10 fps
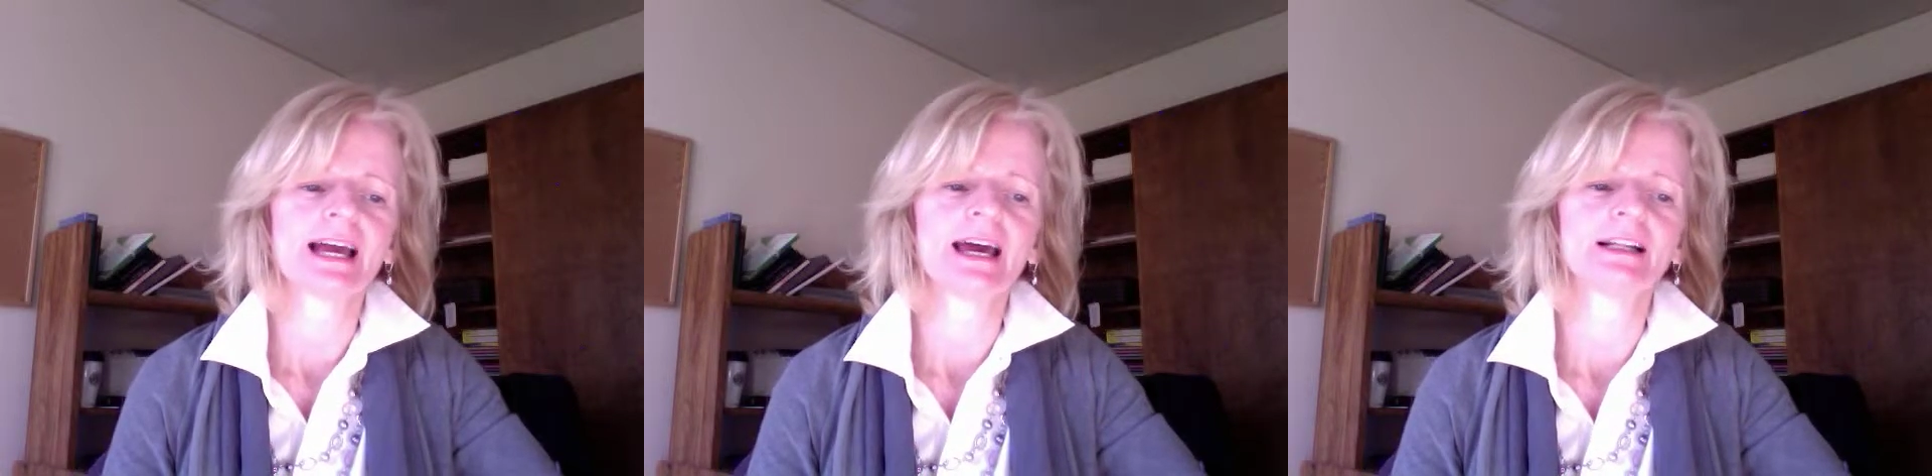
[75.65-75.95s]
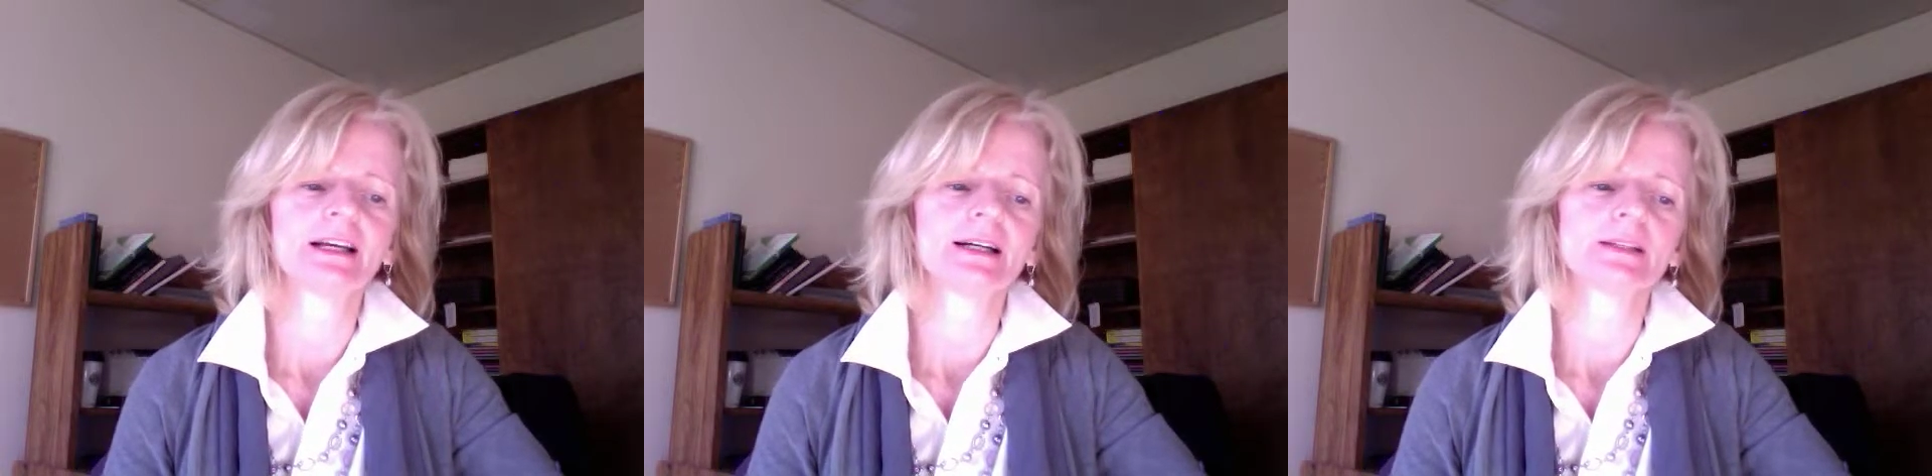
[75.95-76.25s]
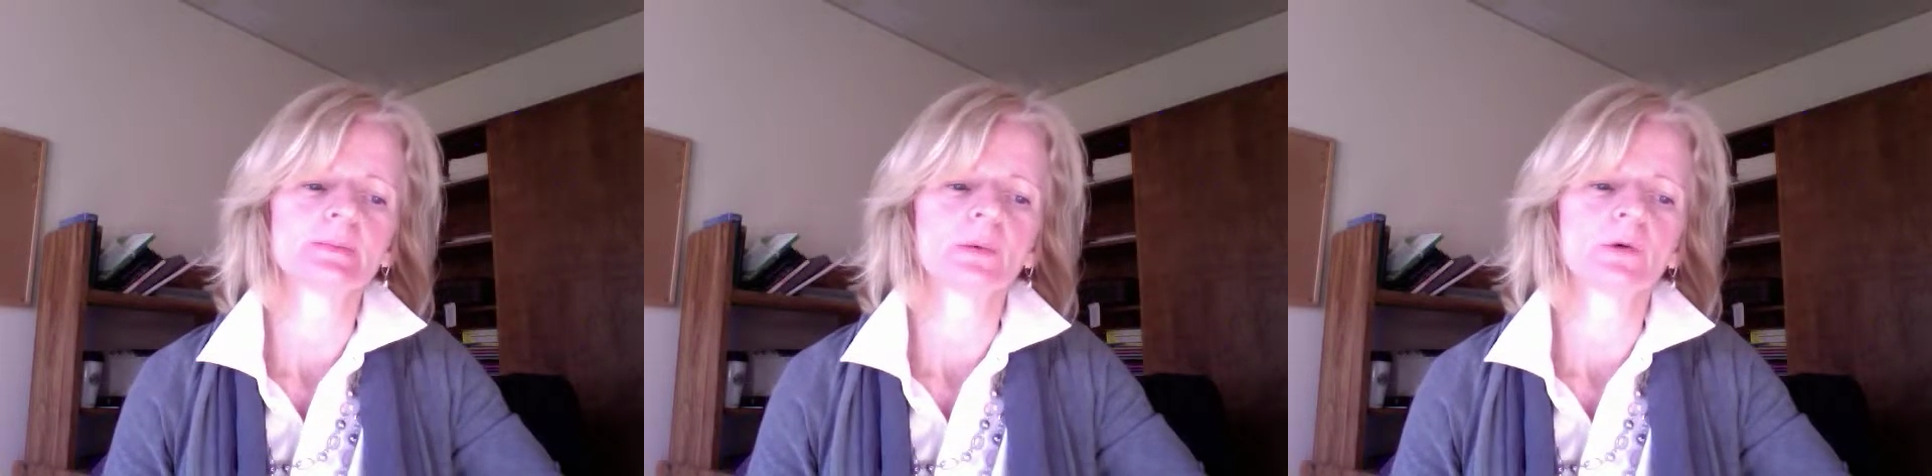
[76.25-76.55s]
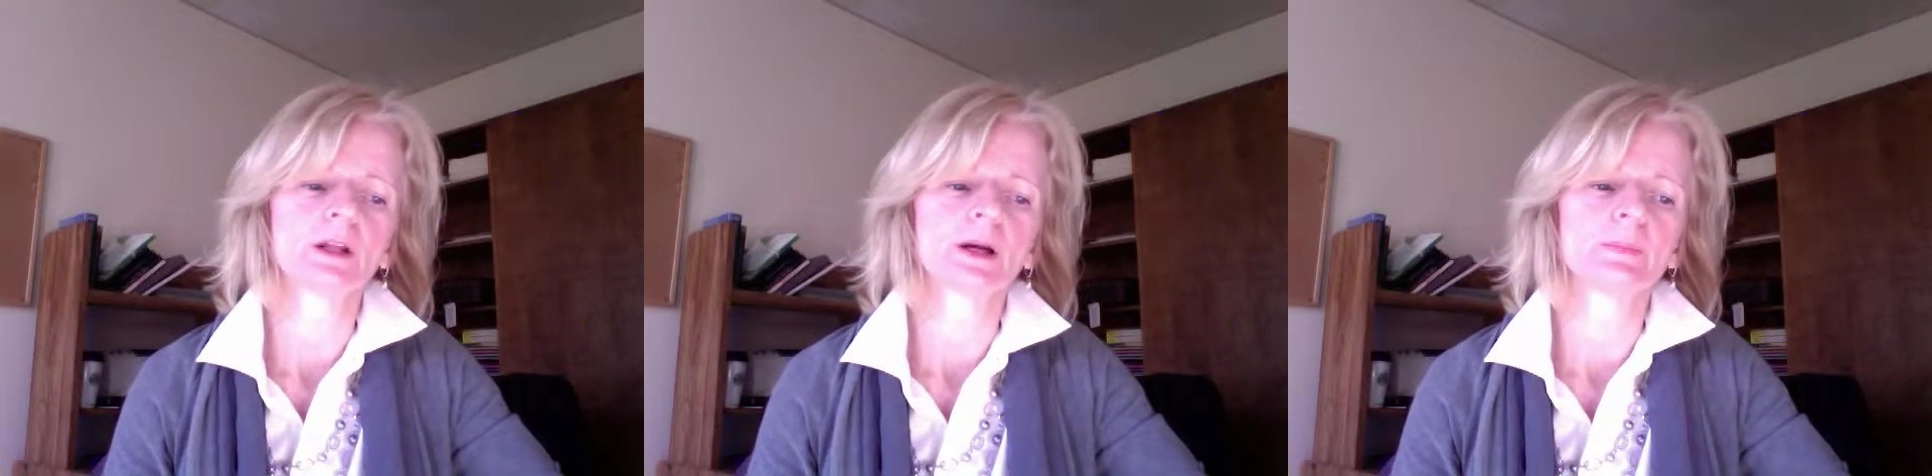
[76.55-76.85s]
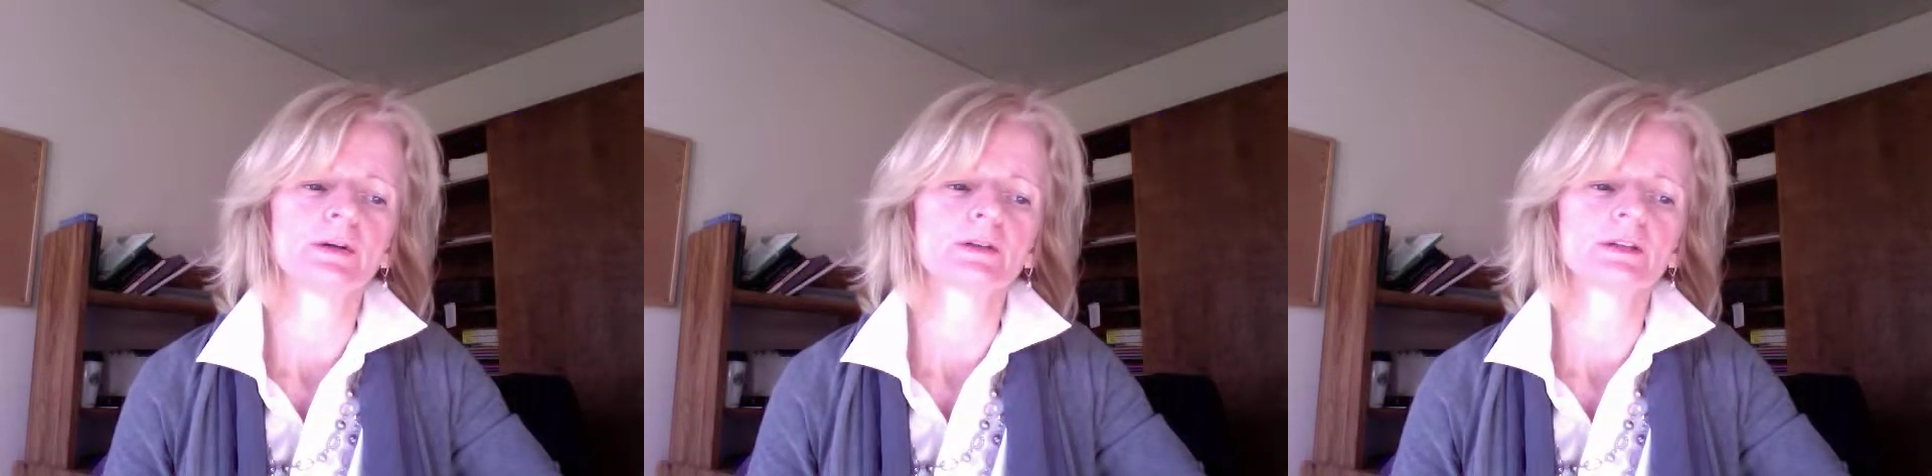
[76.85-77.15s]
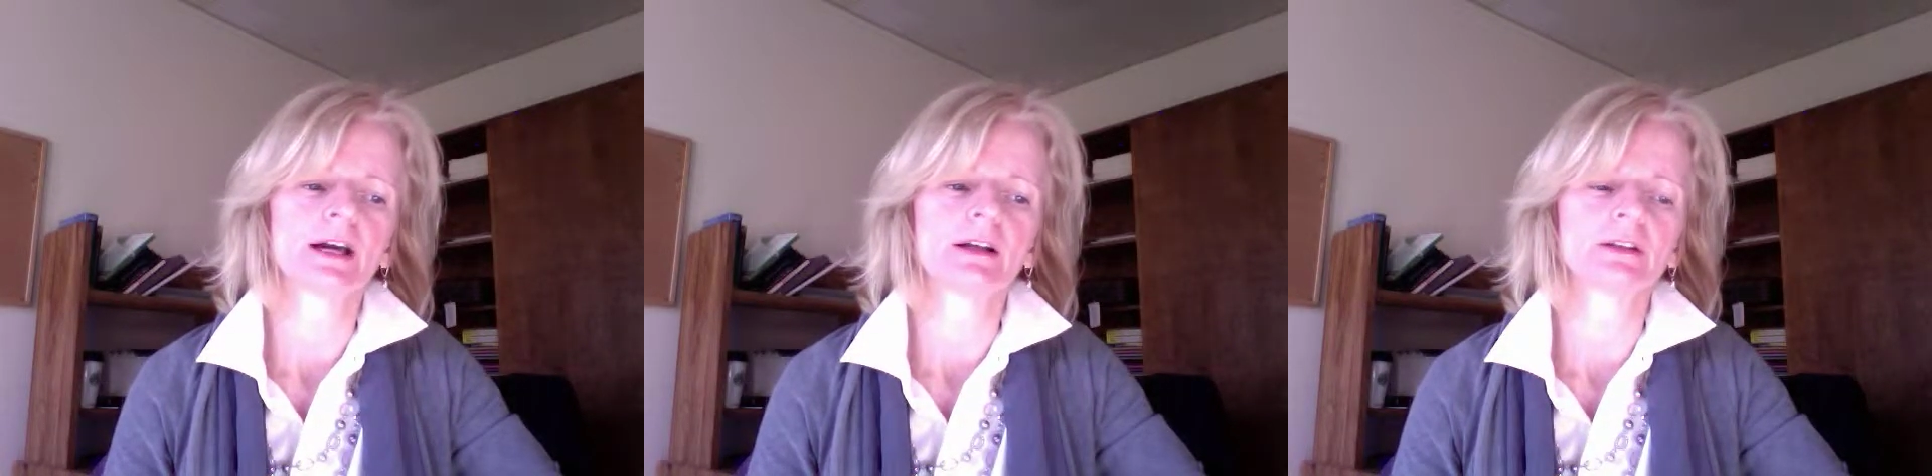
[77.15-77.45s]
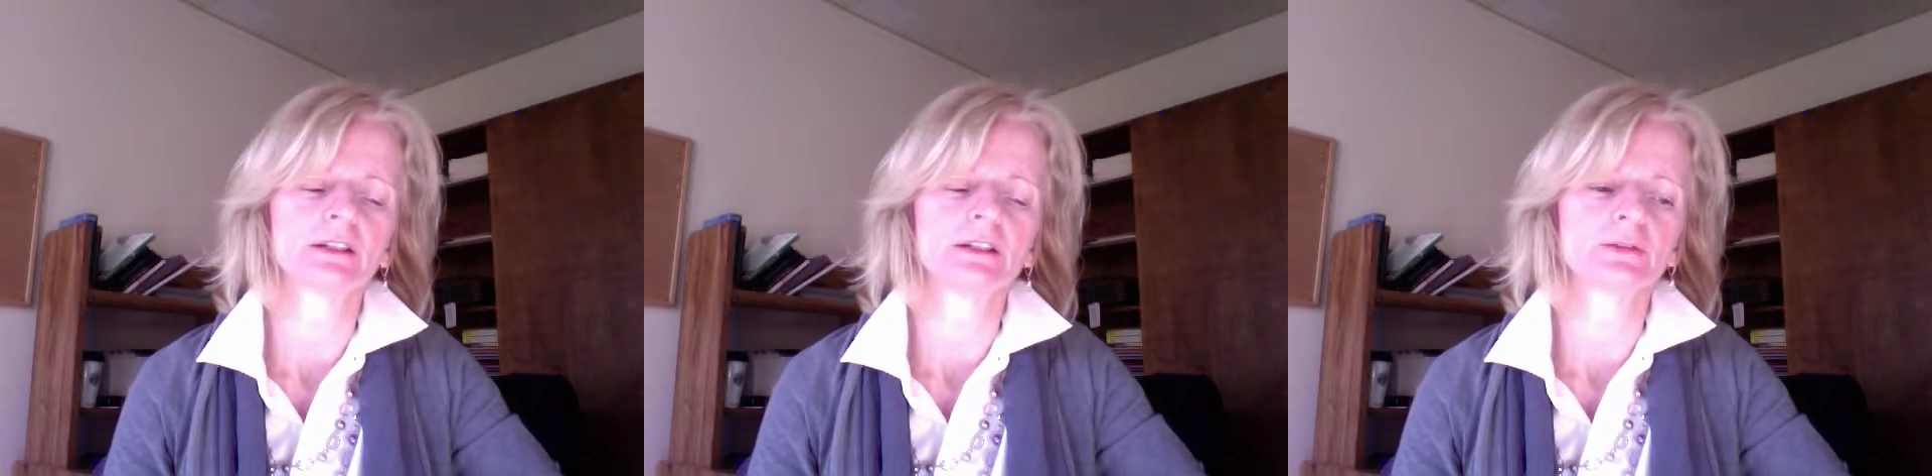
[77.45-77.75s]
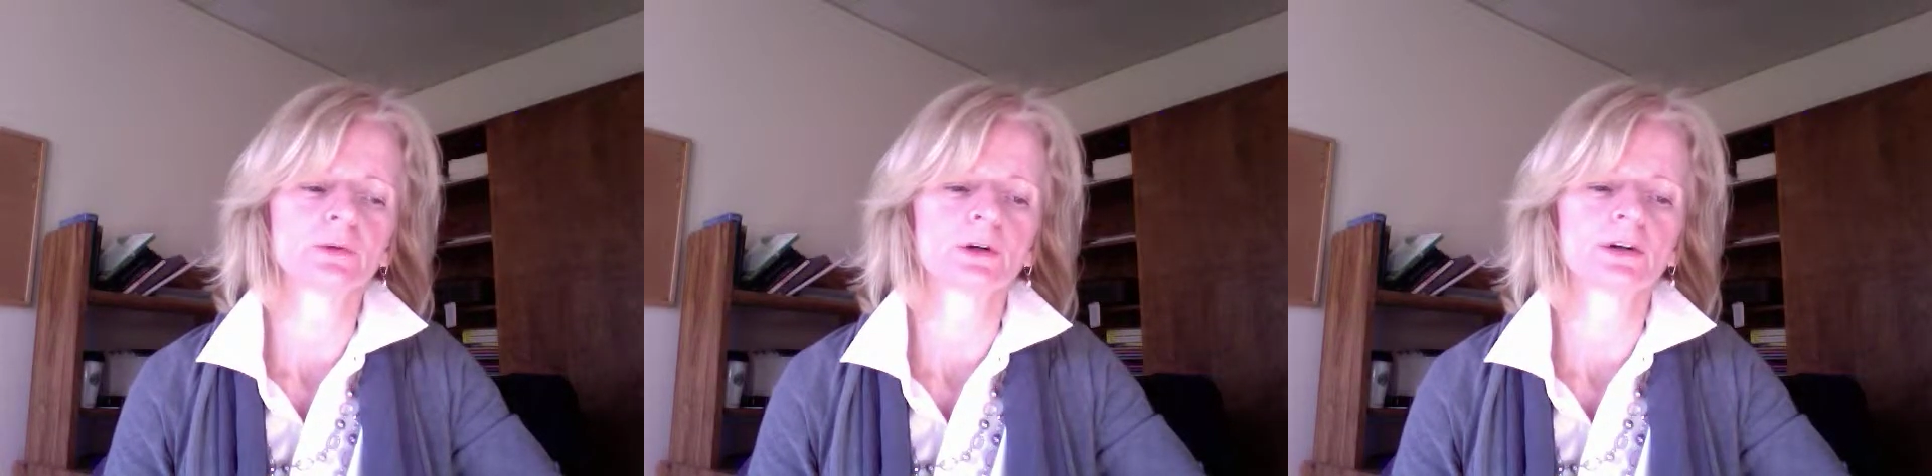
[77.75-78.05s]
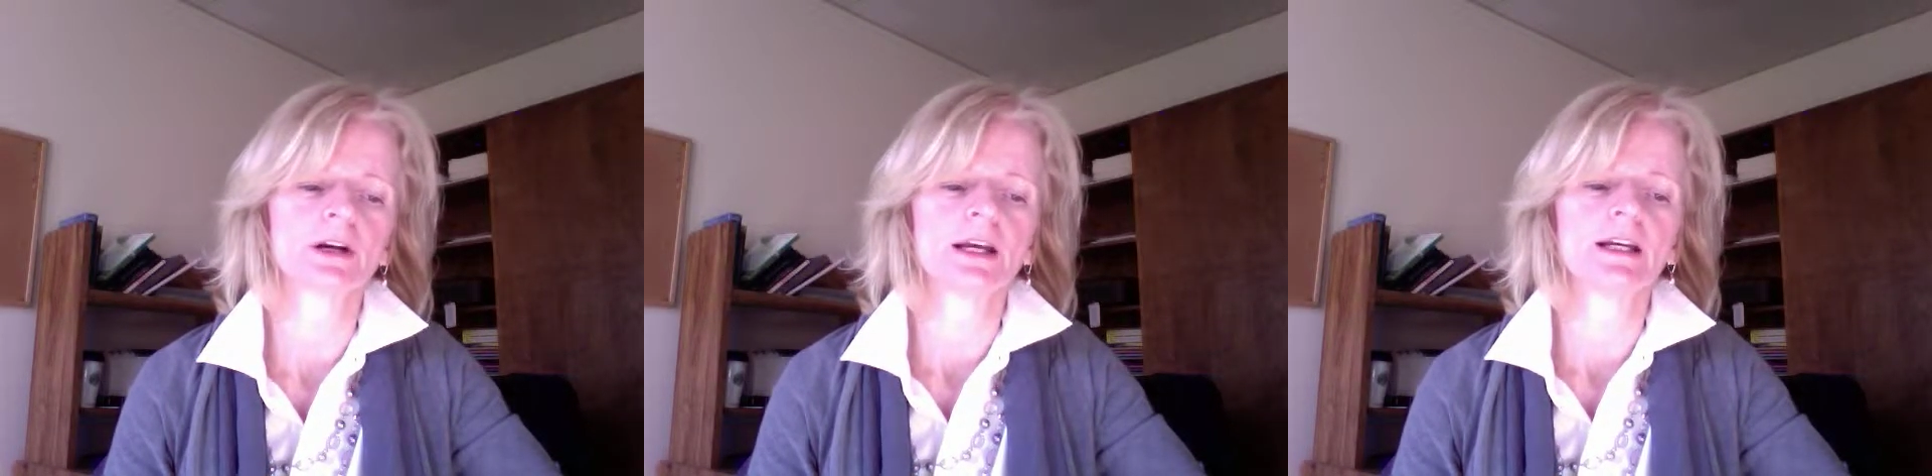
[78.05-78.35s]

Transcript: analyzed borderline personality disorder